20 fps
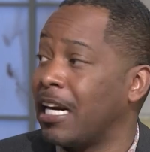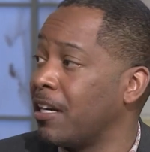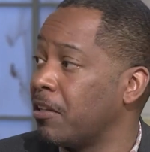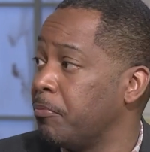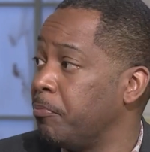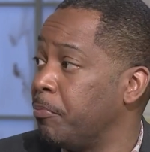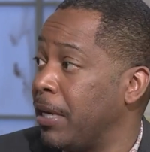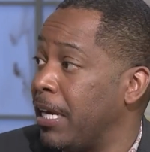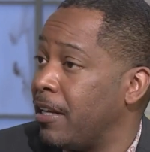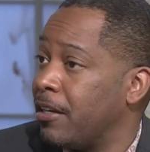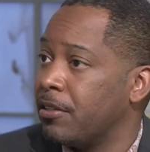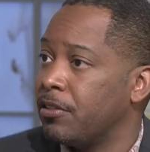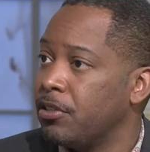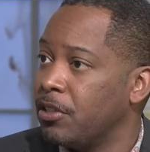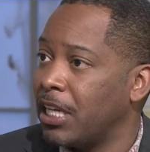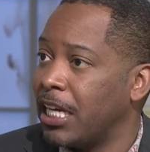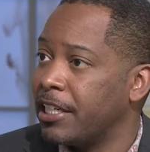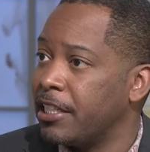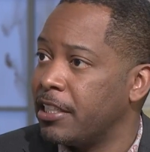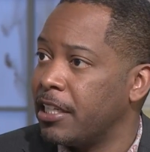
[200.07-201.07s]
out of bed
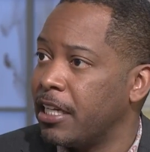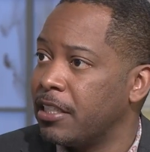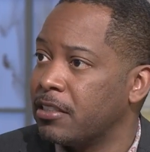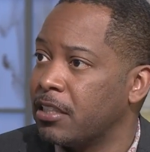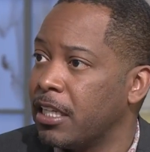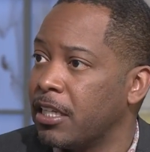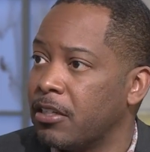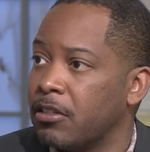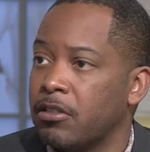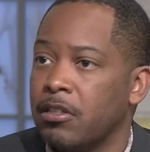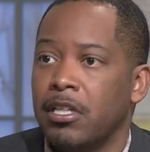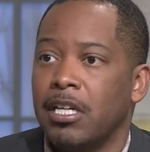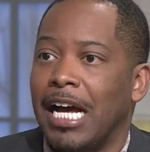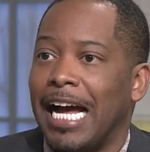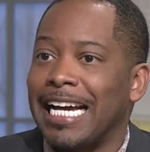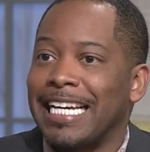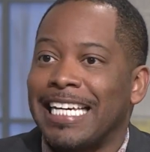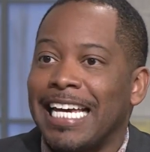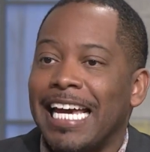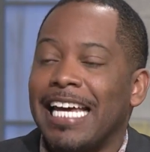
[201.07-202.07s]
90 days later. I
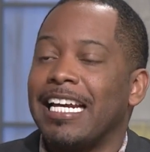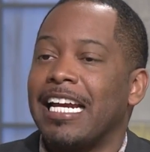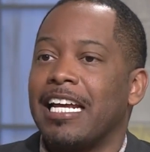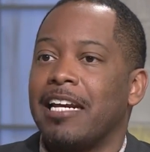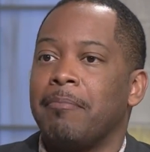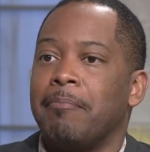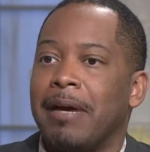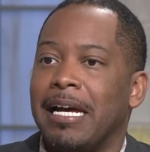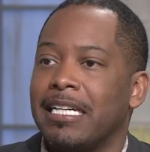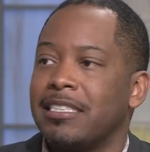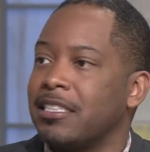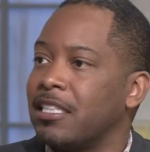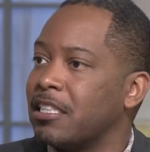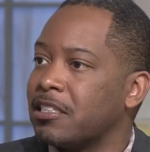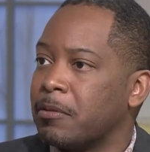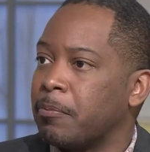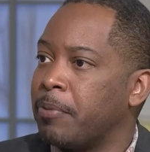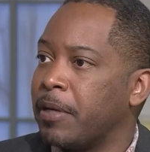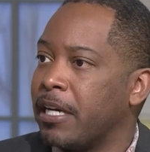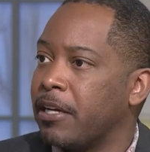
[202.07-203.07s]
cannot imagine as
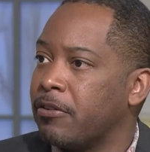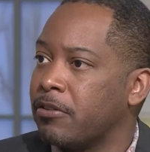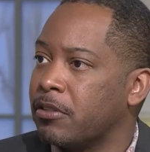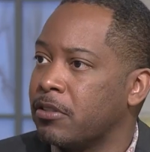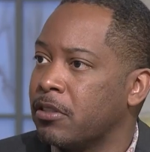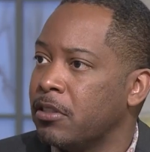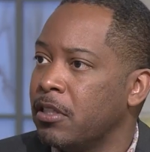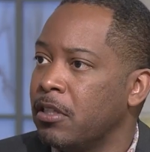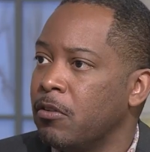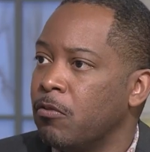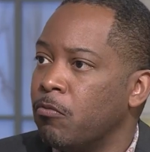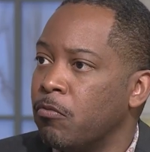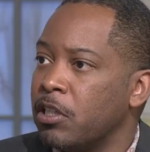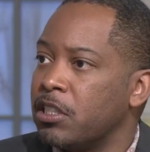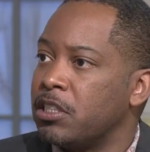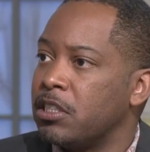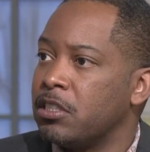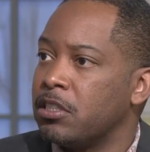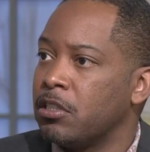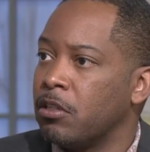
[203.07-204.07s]
a parent what
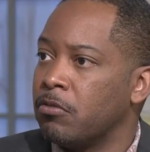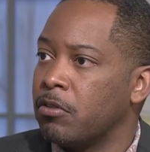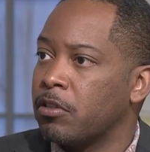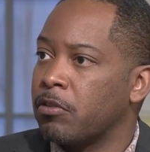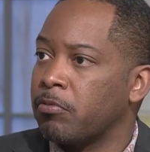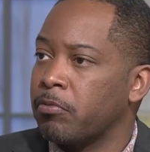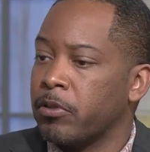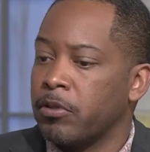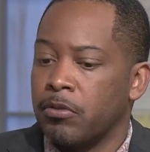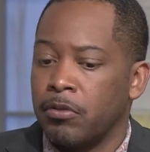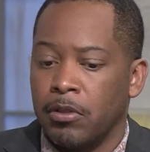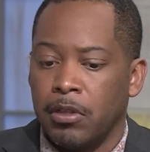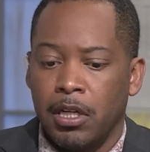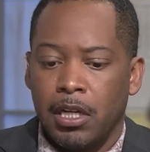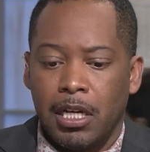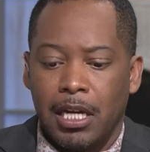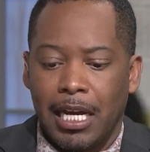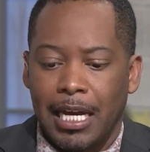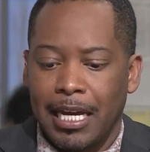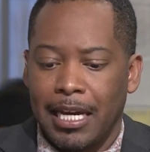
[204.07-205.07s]
she's going through.
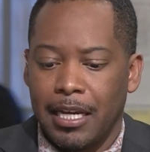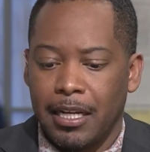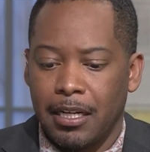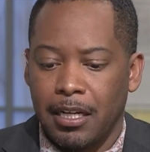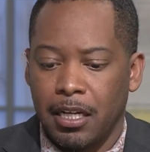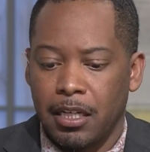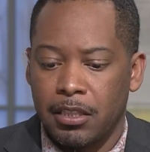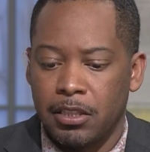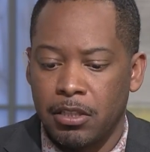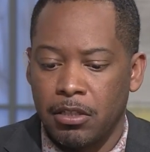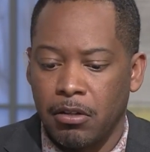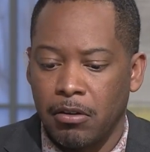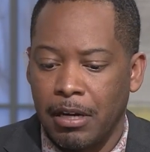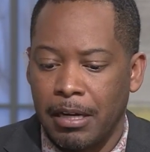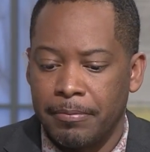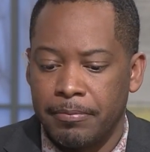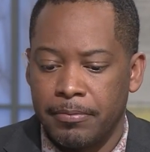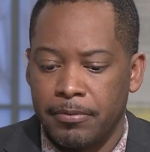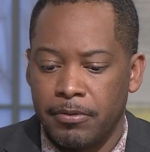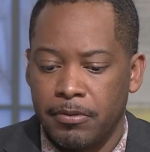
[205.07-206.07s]
And, uh, you
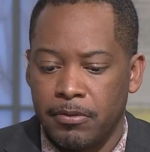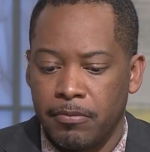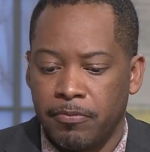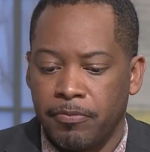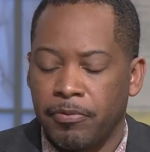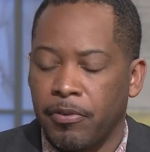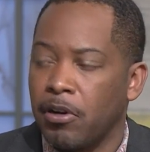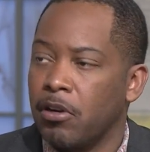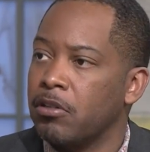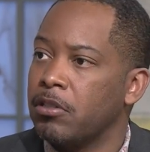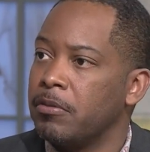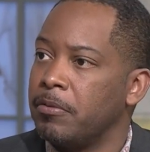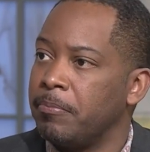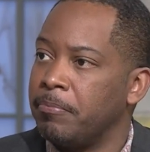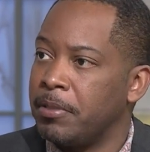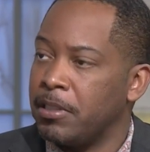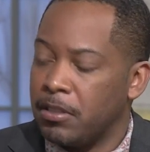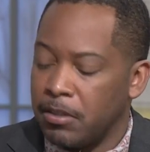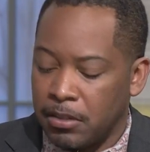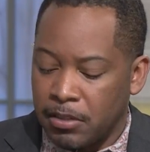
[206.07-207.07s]
know, for her to
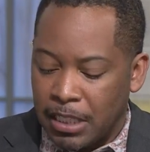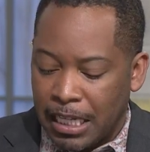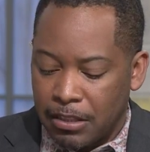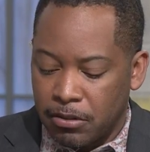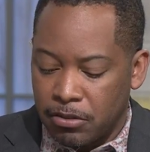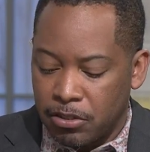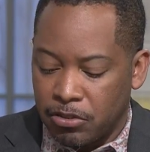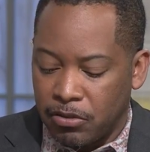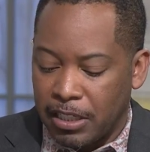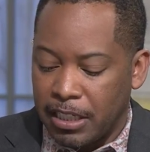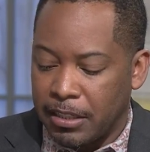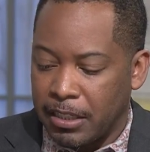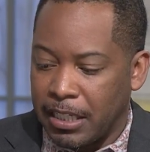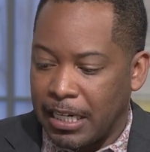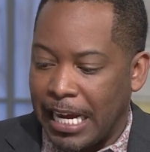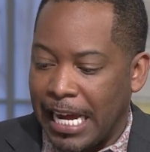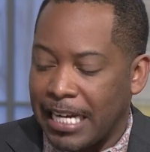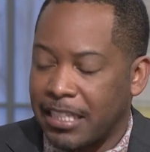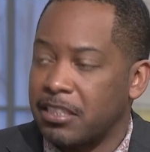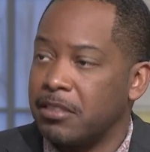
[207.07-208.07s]
be not only trying to get
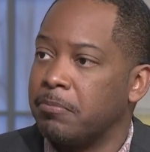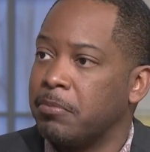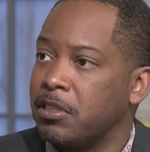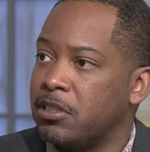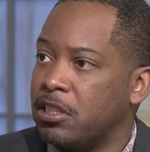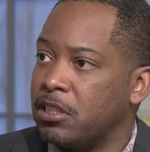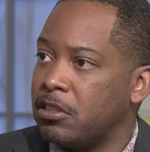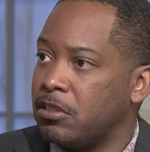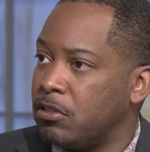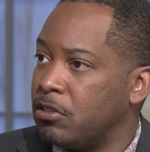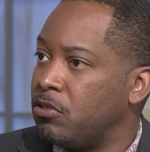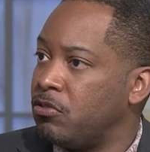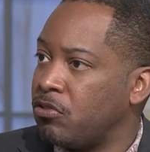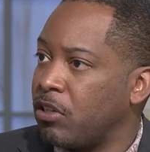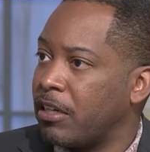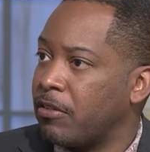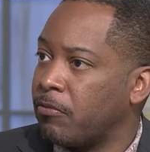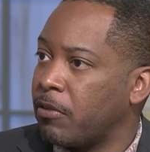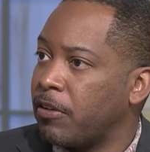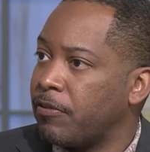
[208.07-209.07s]
action, but she's trying
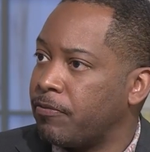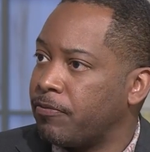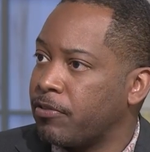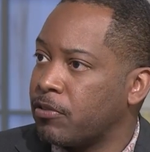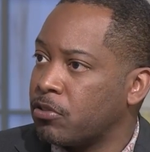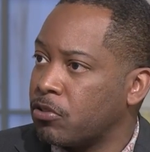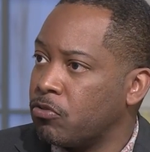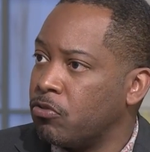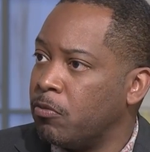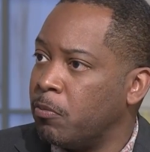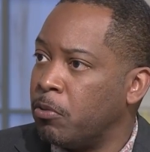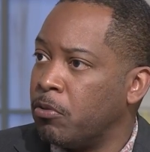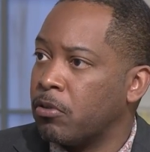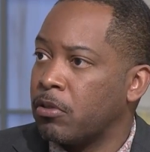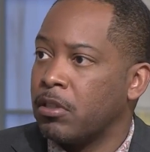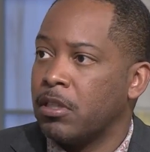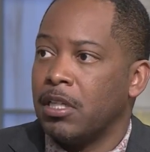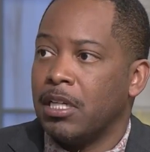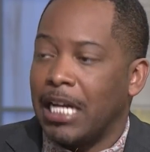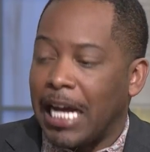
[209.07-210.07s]
to run for the school board.
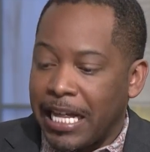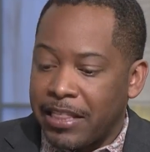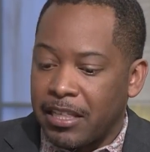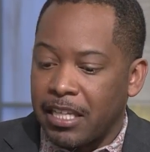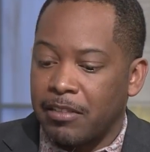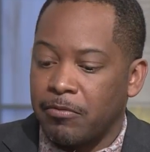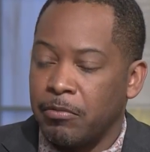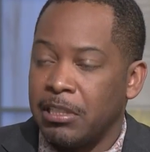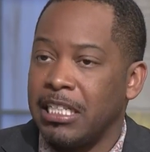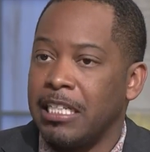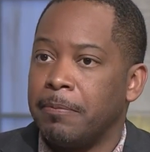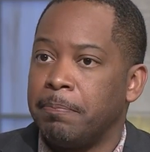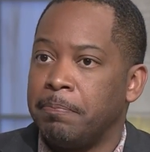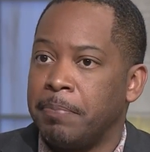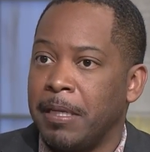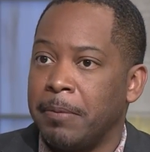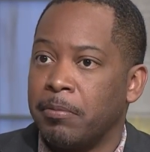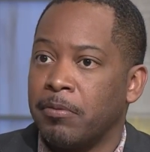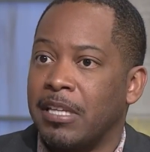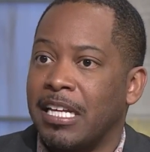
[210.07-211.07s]
I think we need
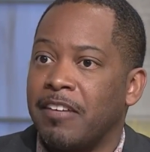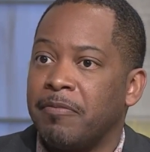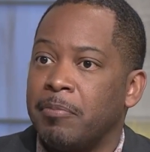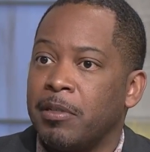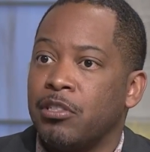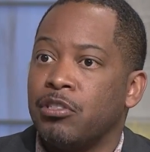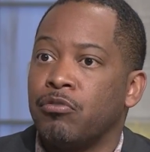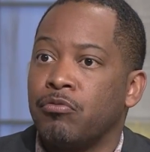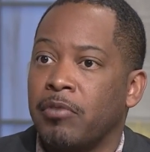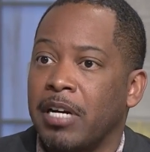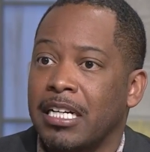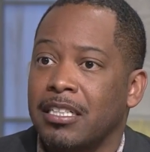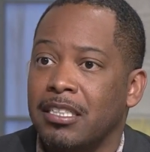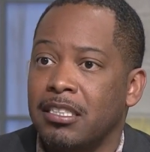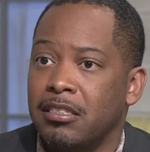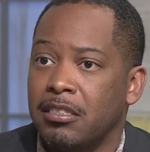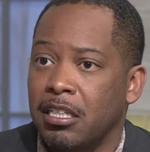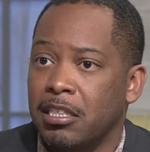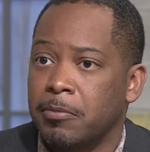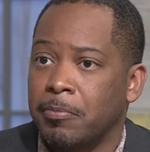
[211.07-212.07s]
people that have been directly
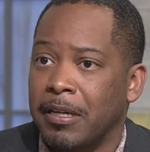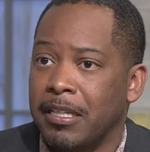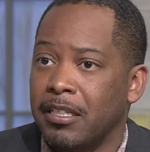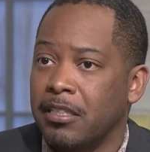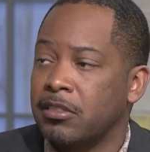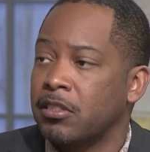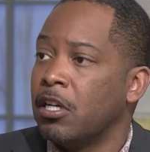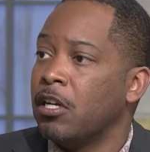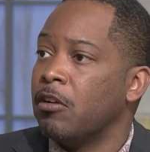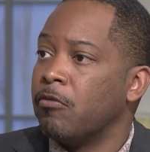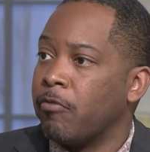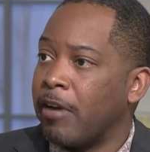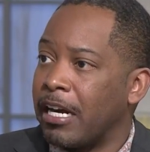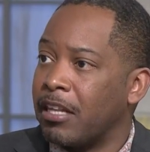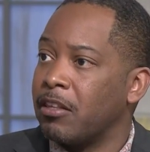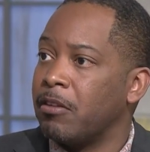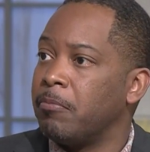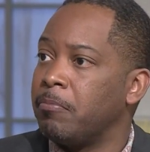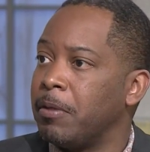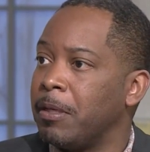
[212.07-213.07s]
touched by this mm -hmm. rather
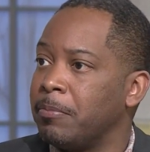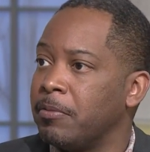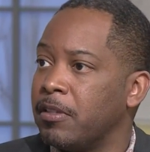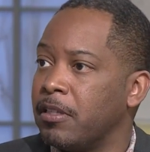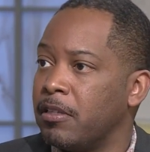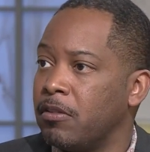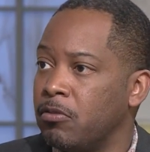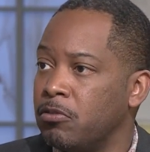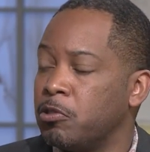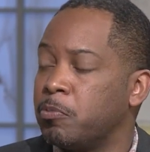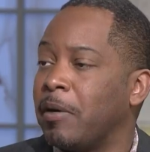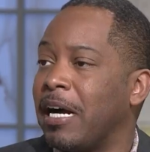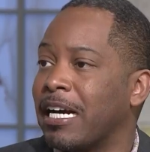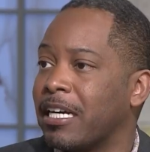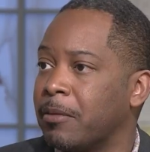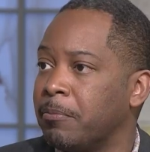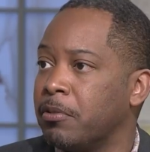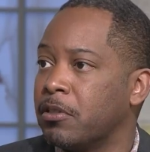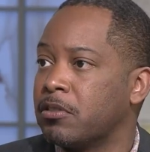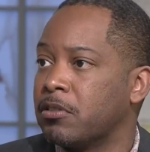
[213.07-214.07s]
than people that, whose
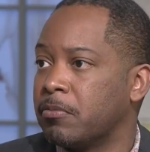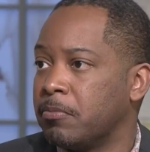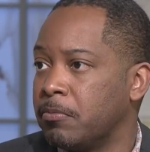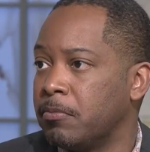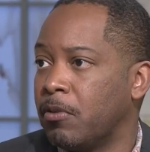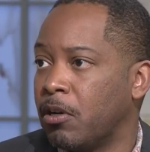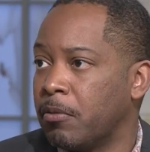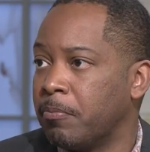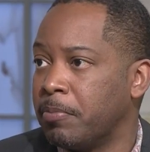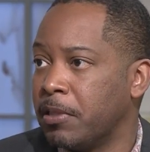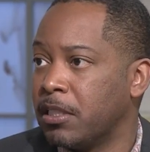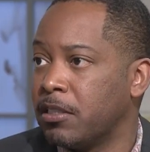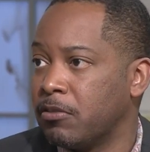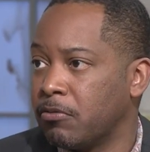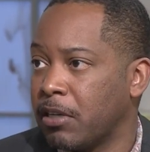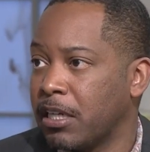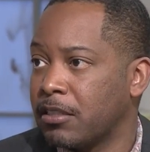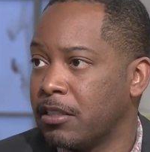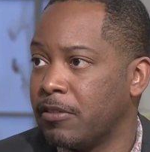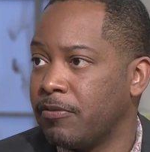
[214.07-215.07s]
pocketbooks are, are, being
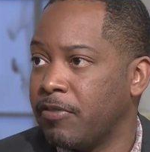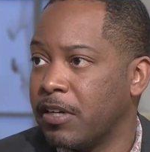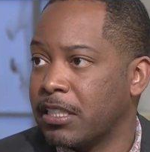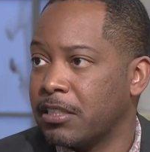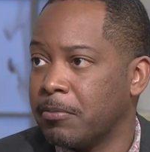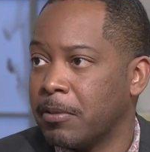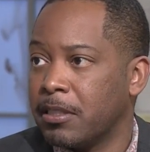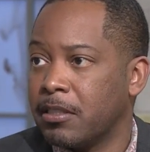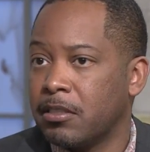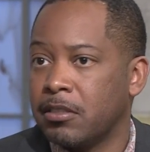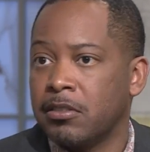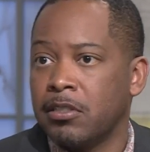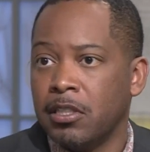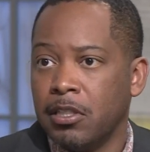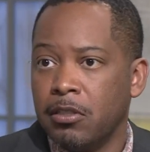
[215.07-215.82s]
directly affected by this,